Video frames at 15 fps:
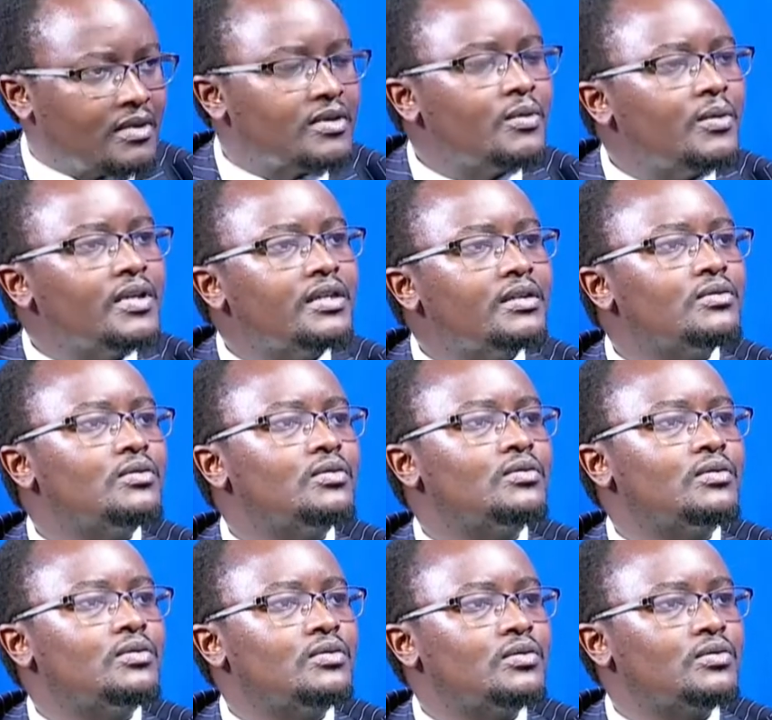the way
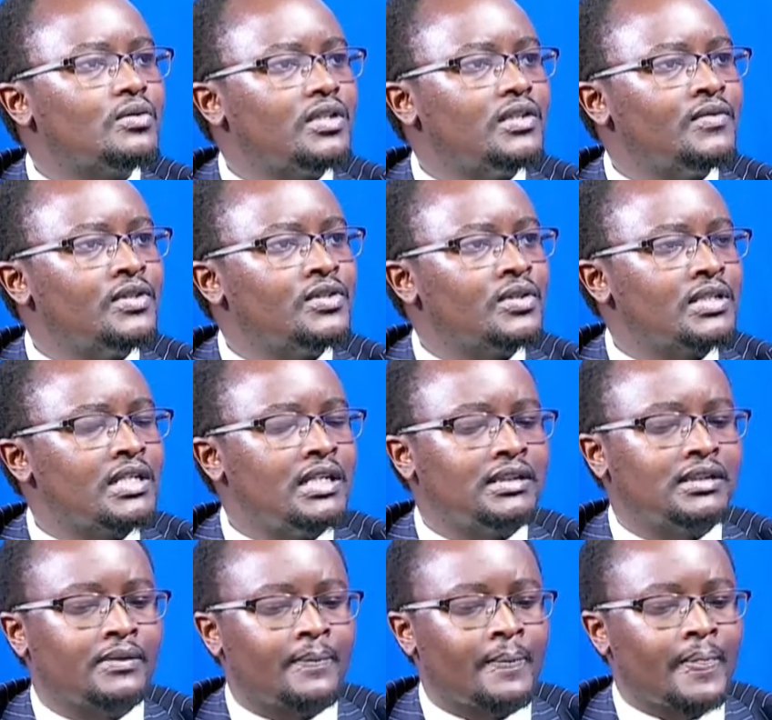to live in
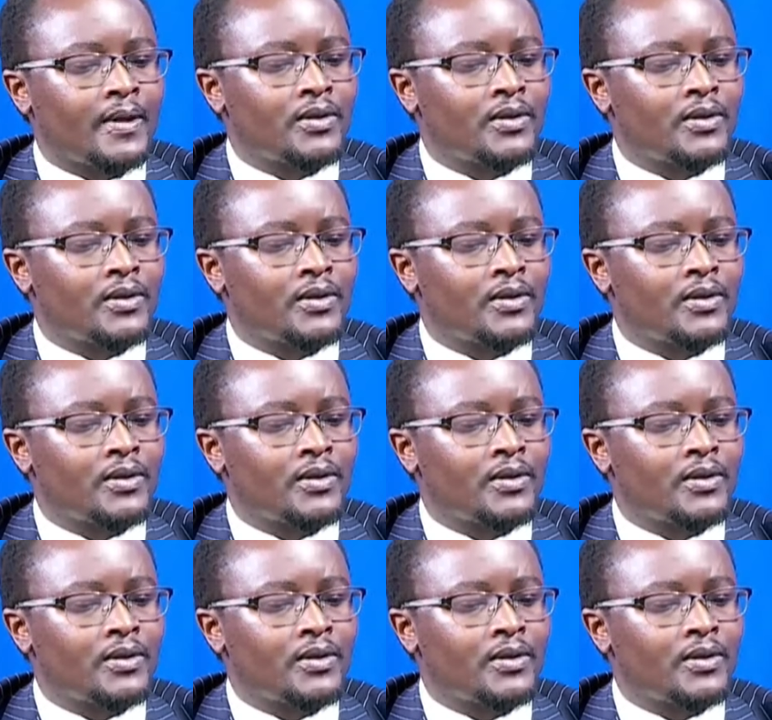society.